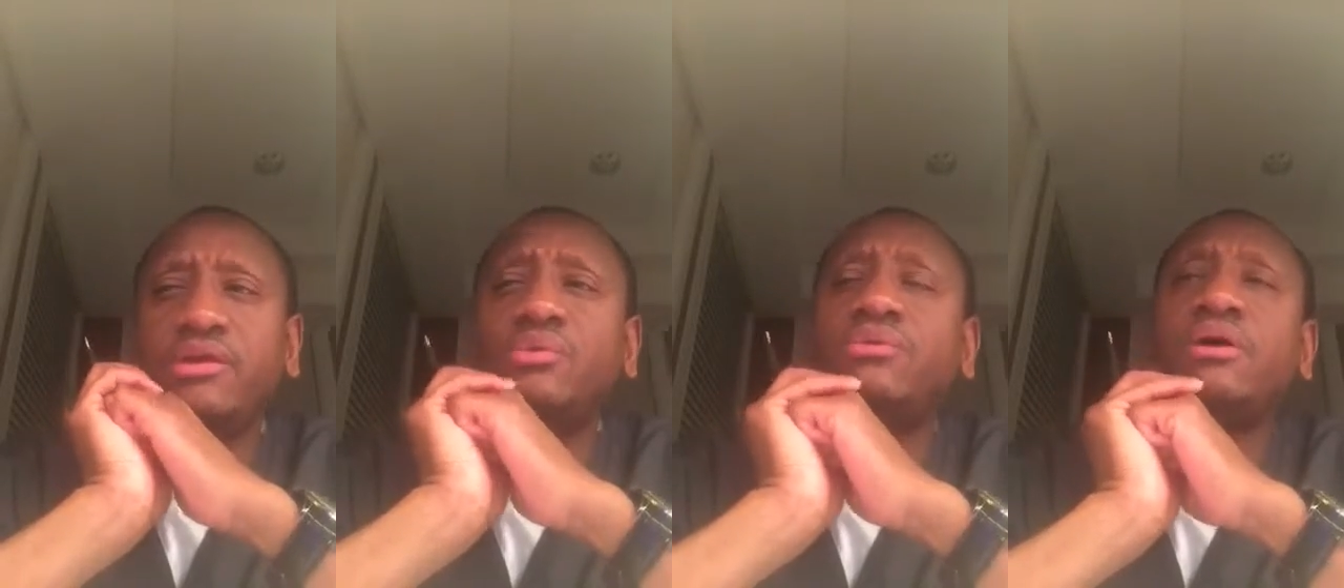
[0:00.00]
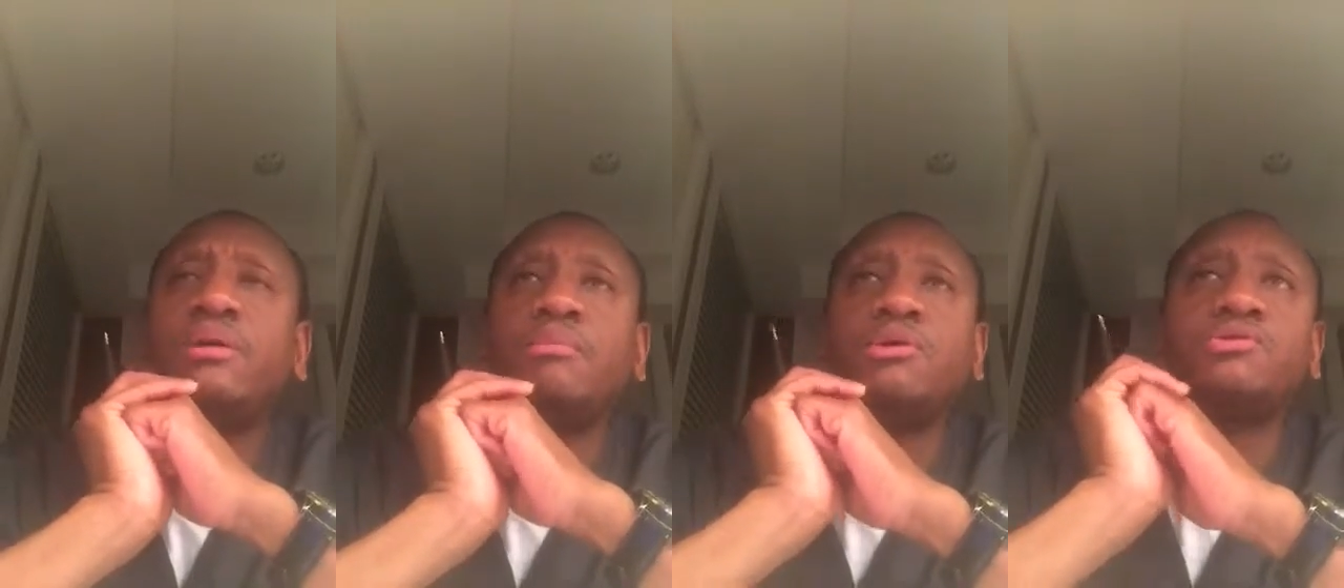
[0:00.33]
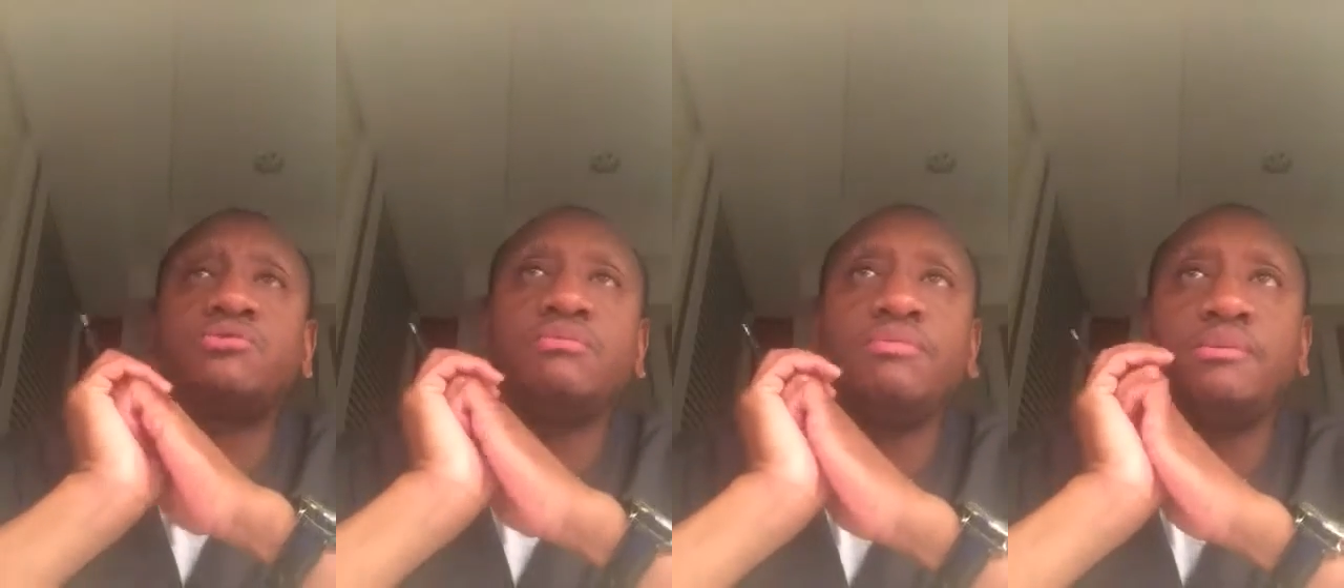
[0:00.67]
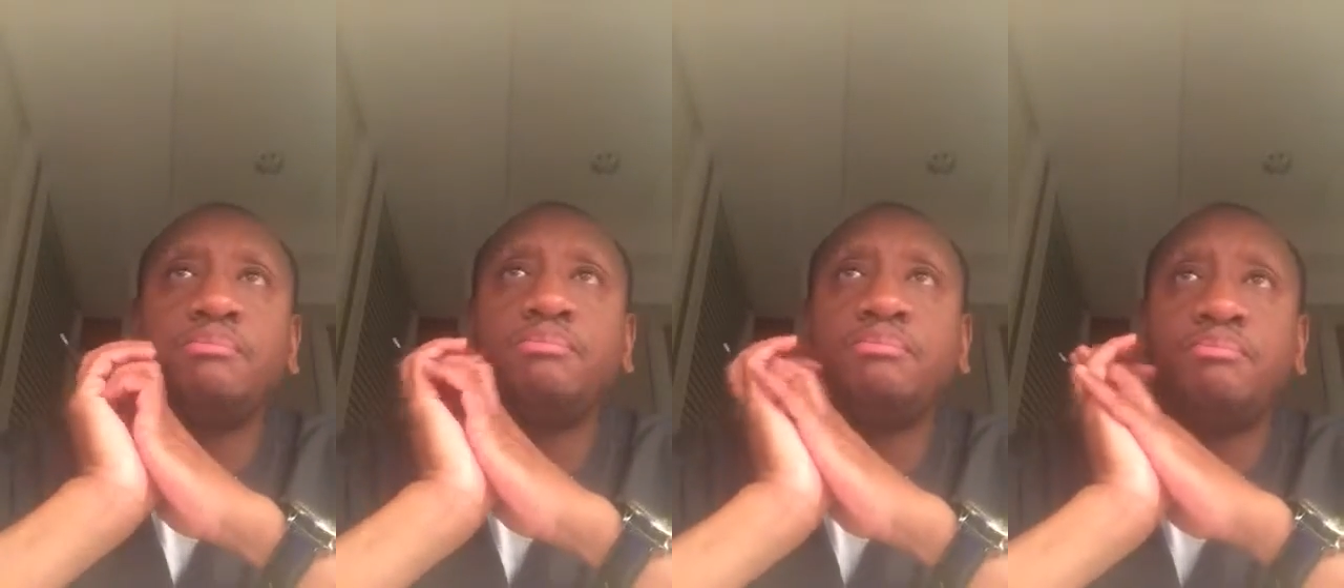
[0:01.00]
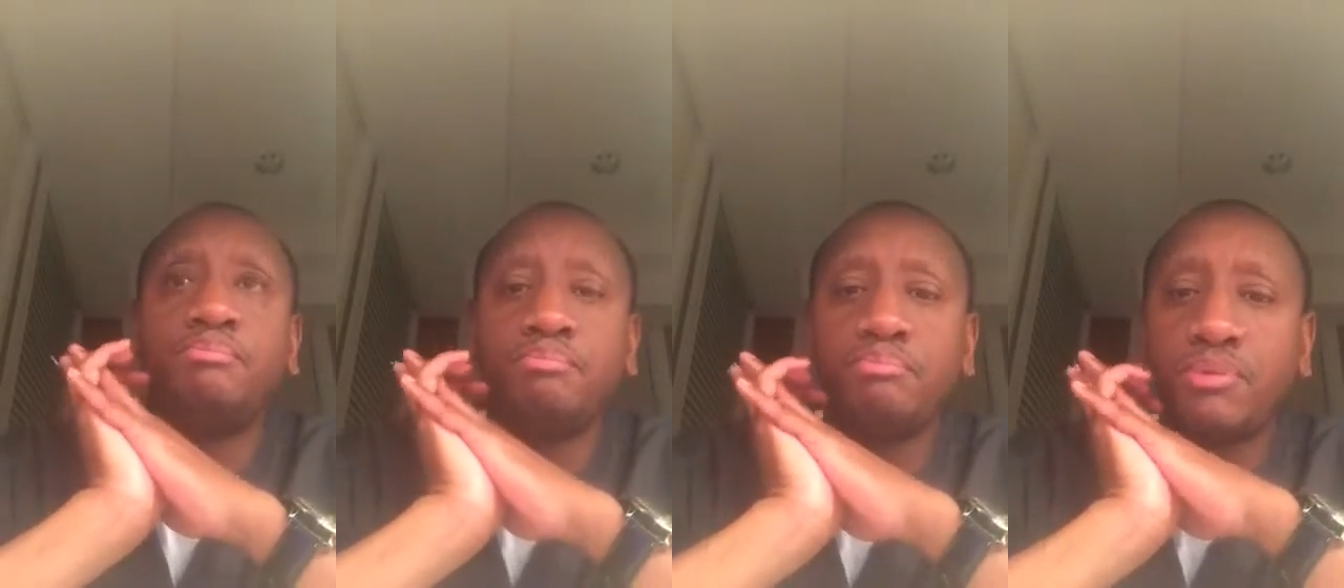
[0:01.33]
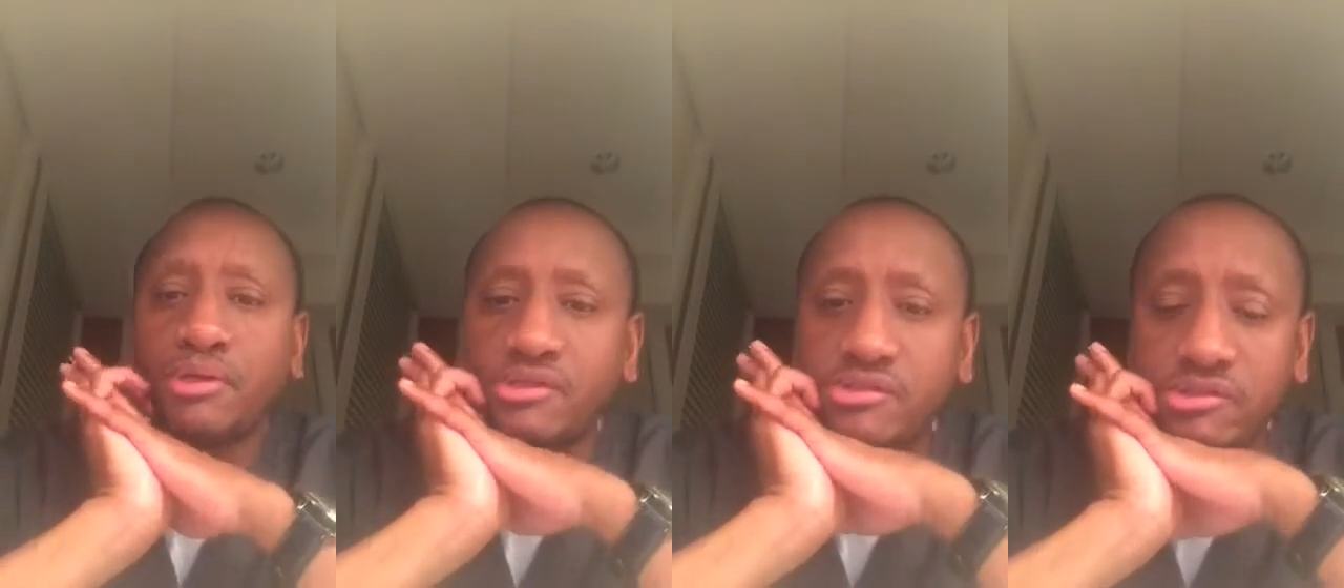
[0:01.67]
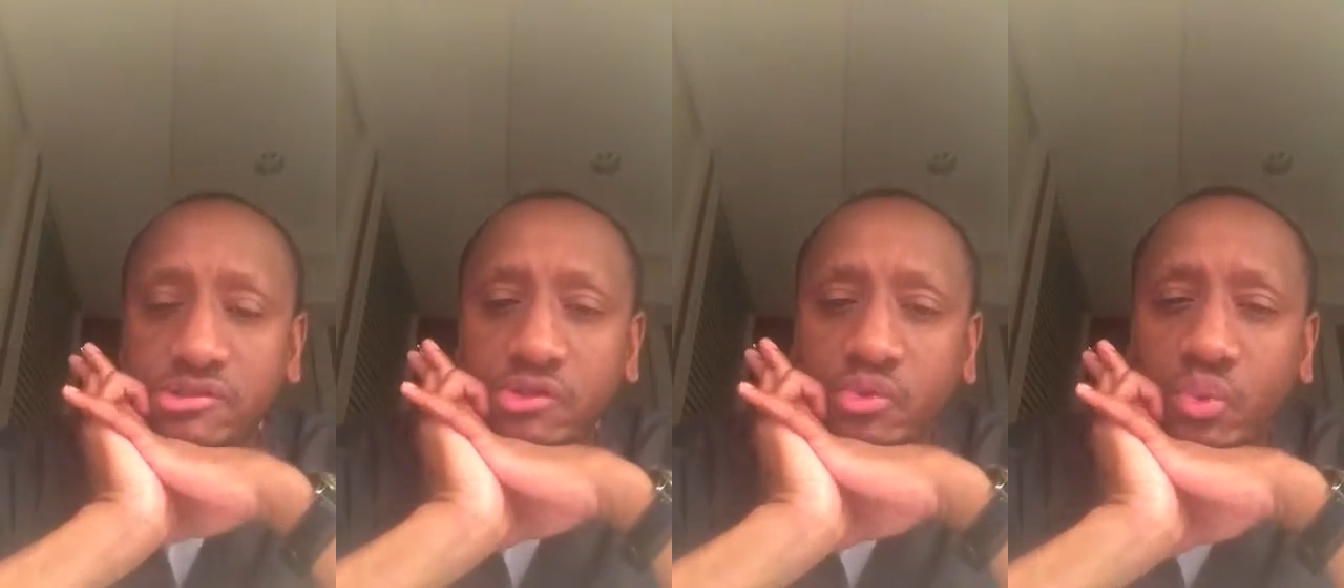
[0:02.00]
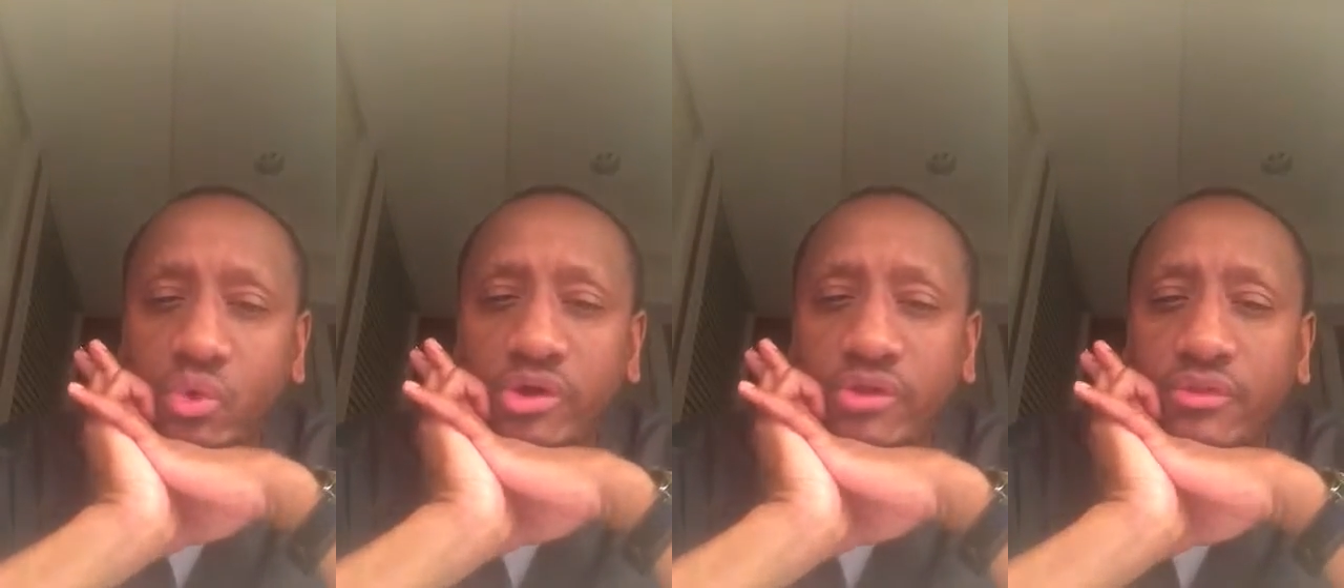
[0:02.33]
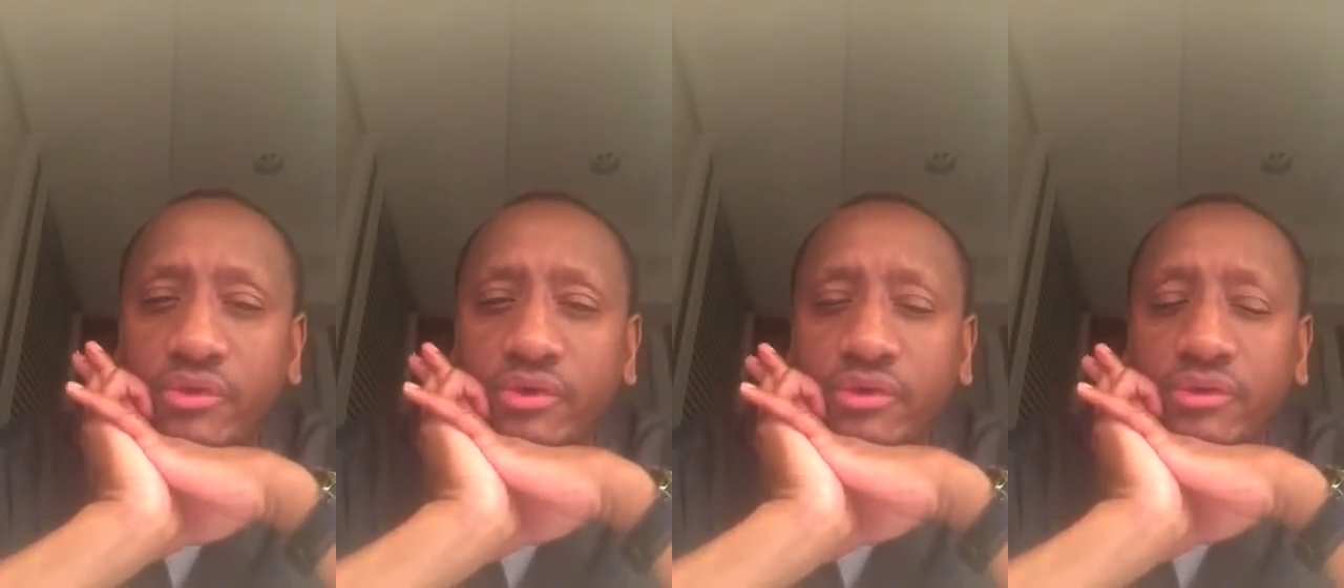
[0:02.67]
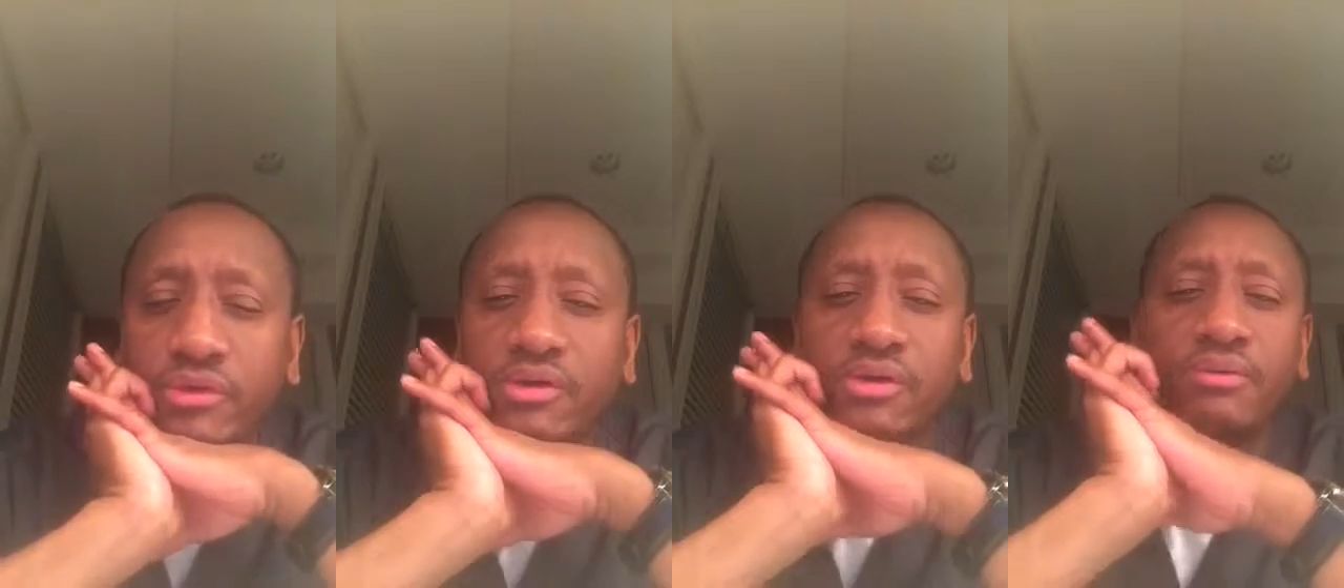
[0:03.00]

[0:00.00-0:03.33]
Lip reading: do that most of the places where they